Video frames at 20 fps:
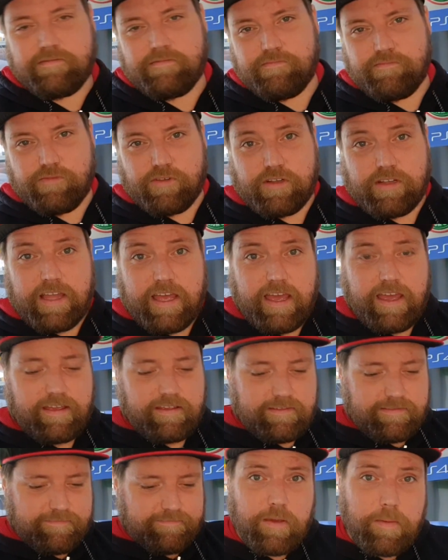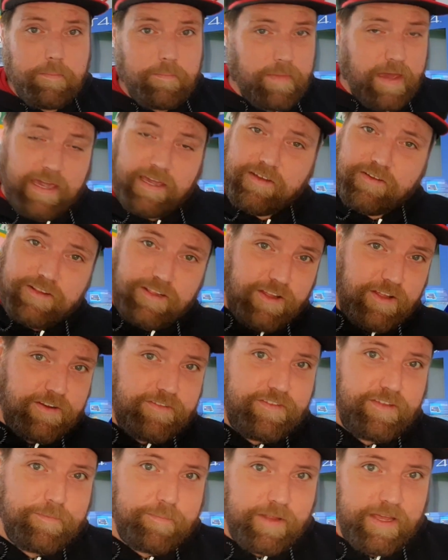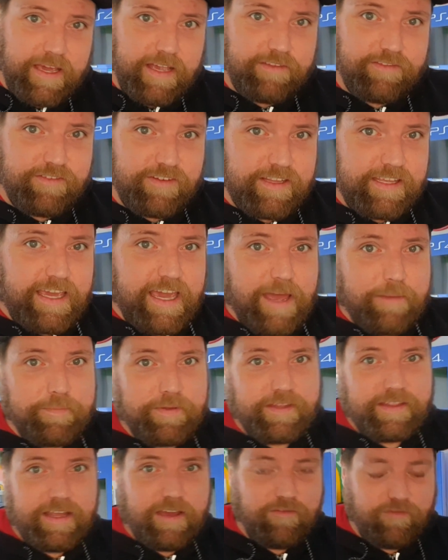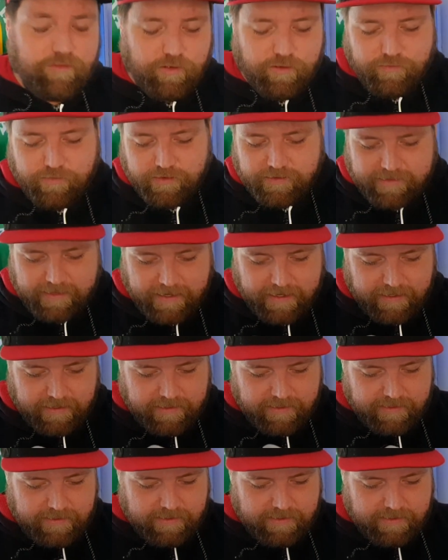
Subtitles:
will make a lot of the plants really happy in that 4-foot tank.